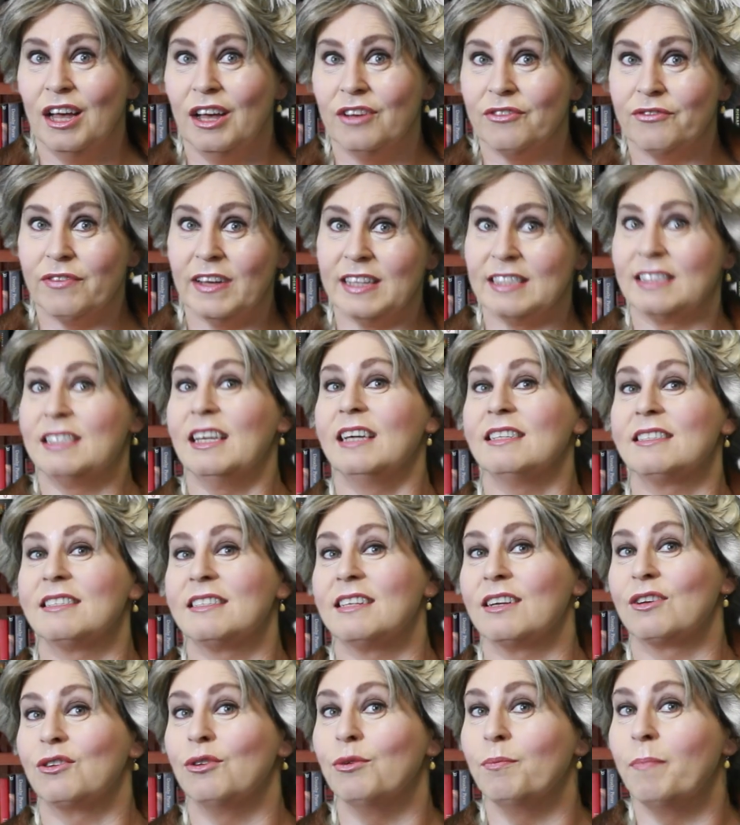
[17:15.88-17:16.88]

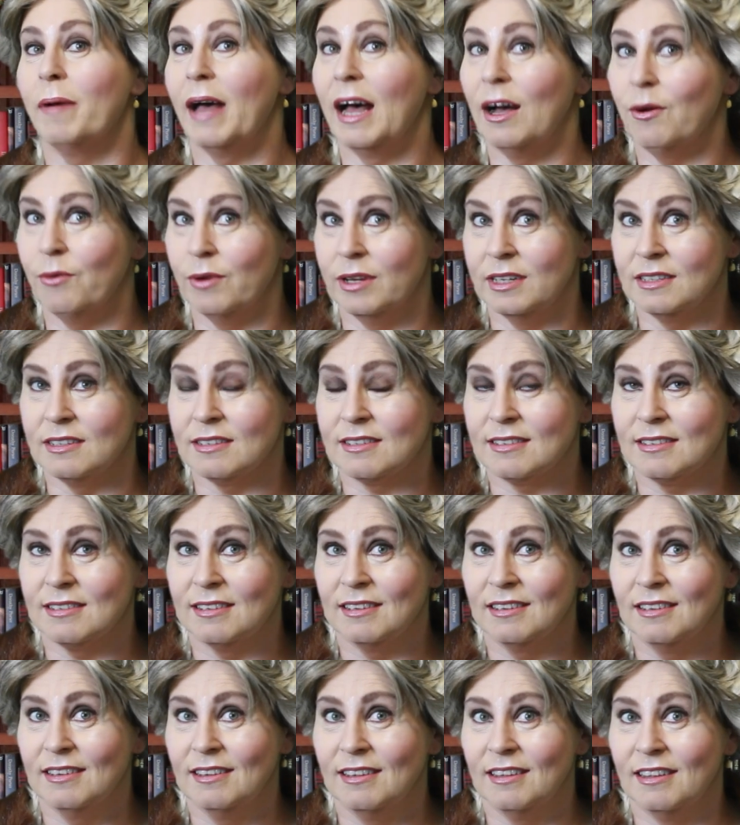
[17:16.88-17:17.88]
fantastical powers
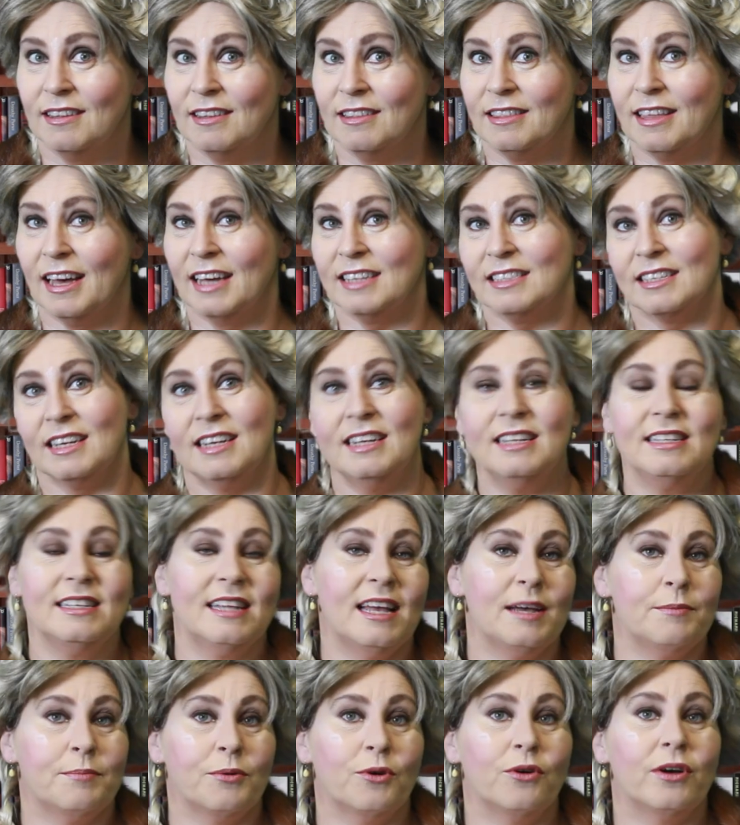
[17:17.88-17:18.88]
that
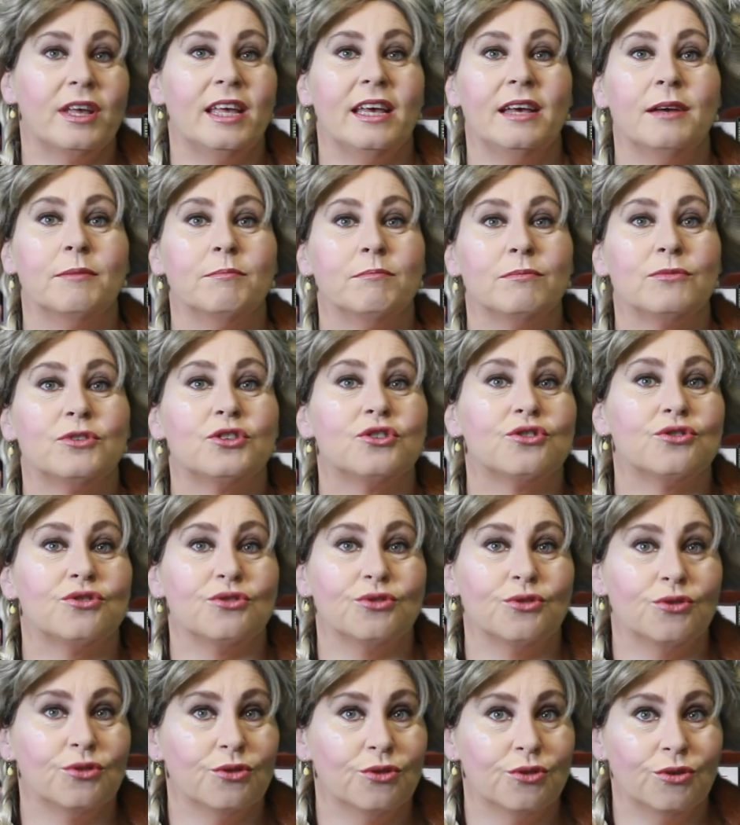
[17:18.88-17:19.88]
enable him
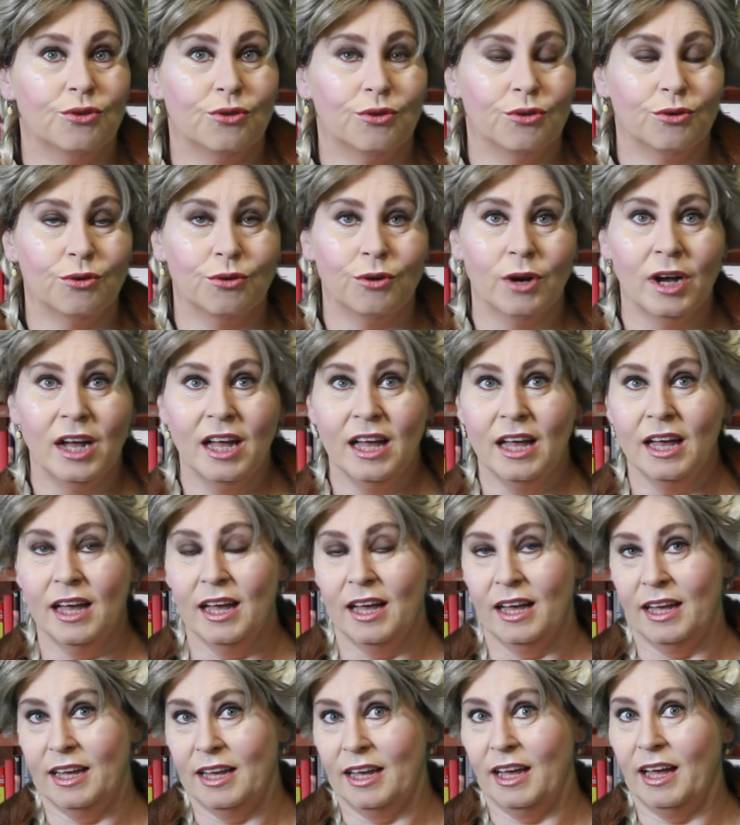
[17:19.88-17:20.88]
to
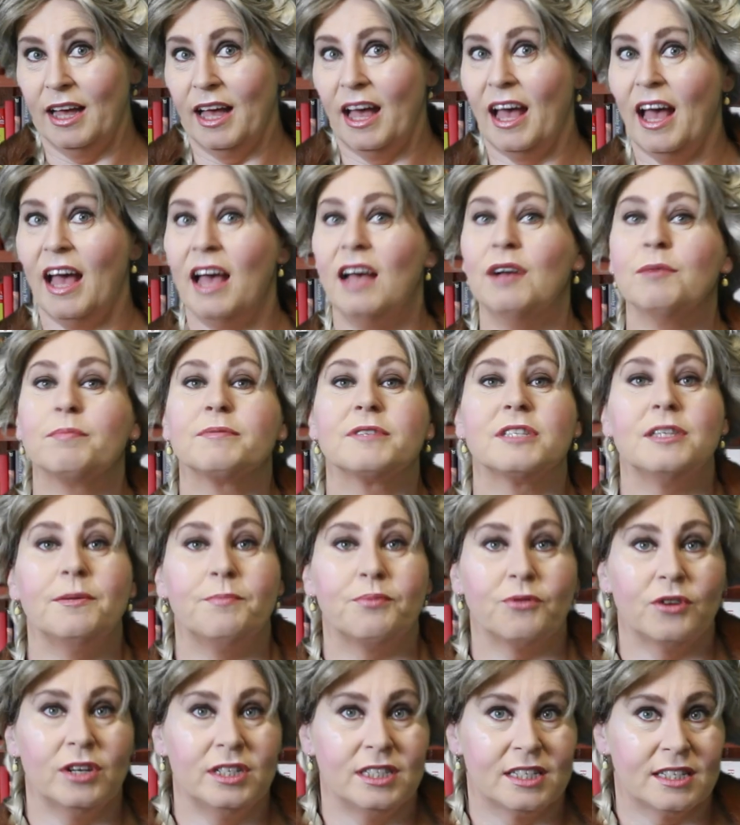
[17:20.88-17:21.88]
help the
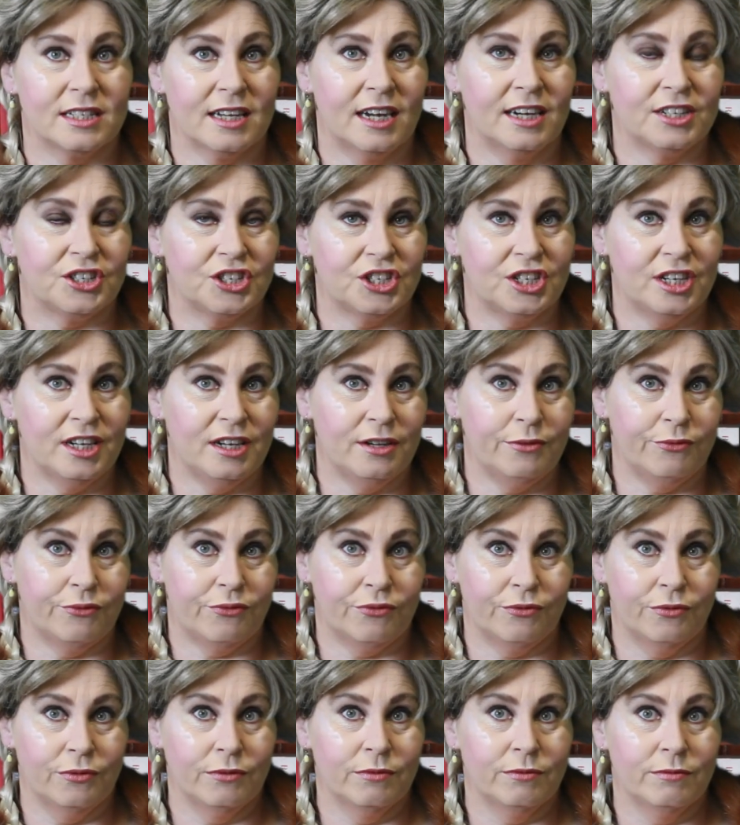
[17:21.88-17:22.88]
prince
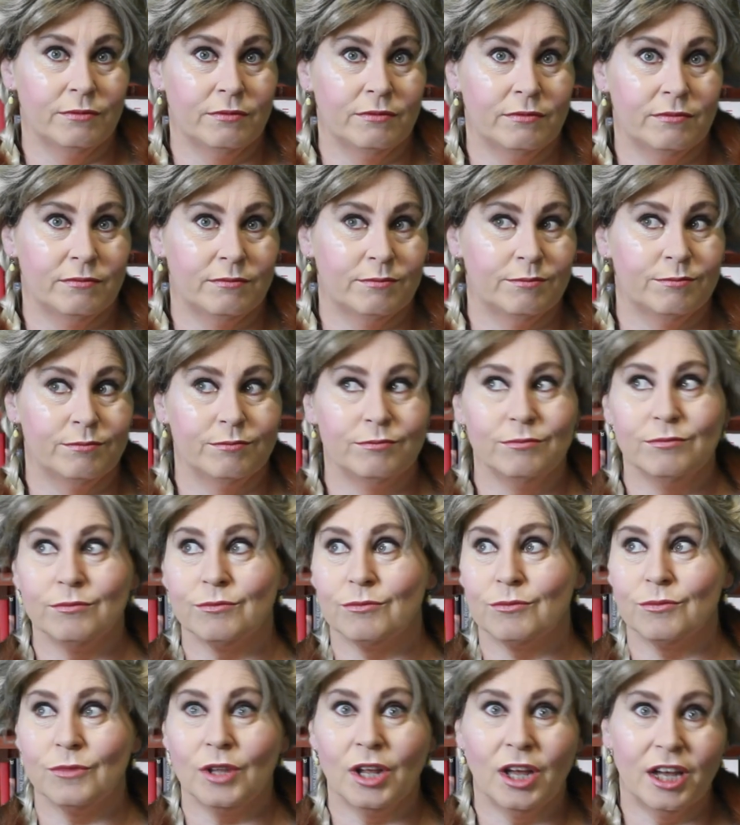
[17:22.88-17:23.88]
achieve
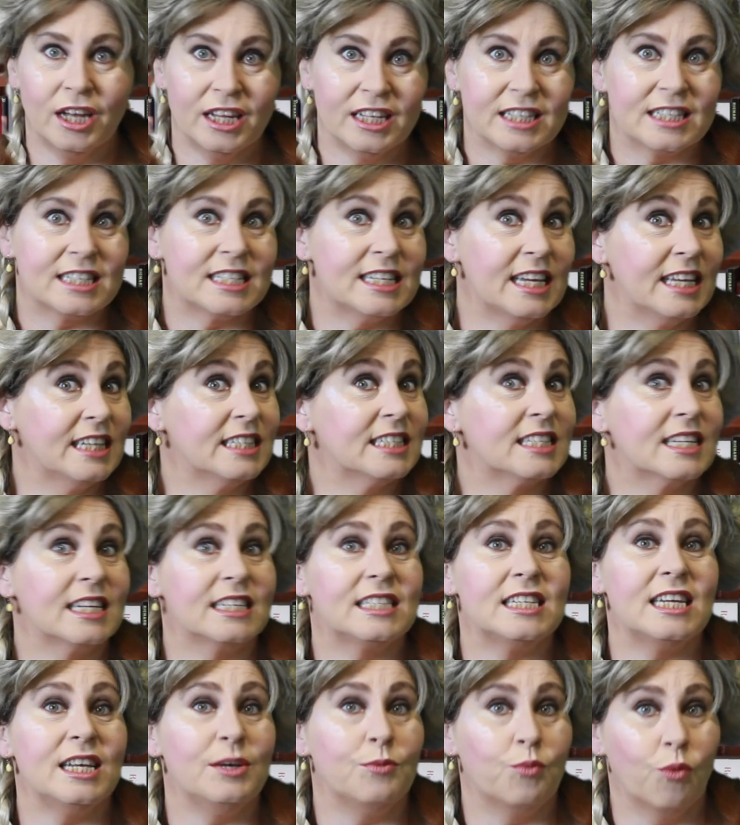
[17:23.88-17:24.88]
things
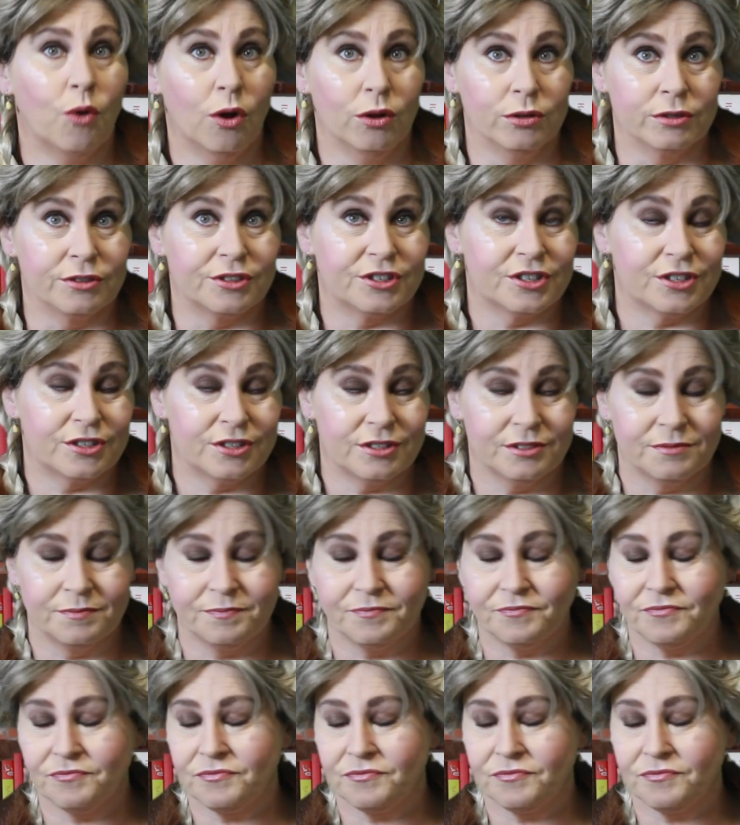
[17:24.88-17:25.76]
that he wants.